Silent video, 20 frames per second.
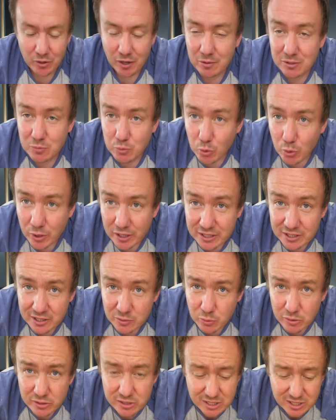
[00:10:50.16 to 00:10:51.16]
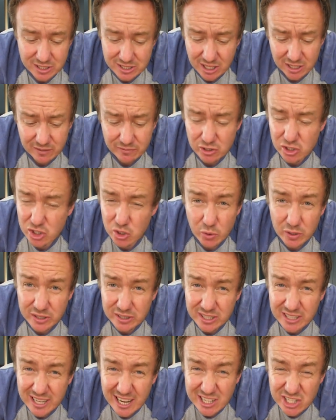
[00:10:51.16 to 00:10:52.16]
When I was walking in the woods, instead of enjoying
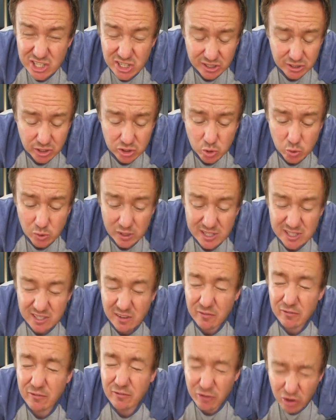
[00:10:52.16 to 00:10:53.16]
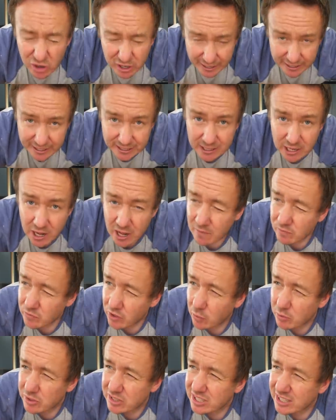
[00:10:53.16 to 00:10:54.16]
the nature and the trees fully,
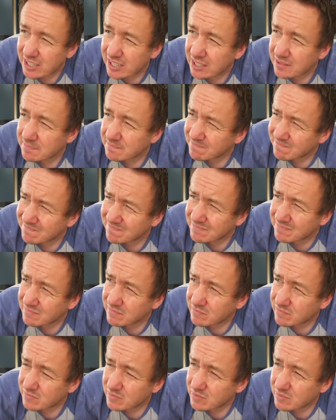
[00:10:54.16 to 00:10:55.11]
I was thinking, hmm,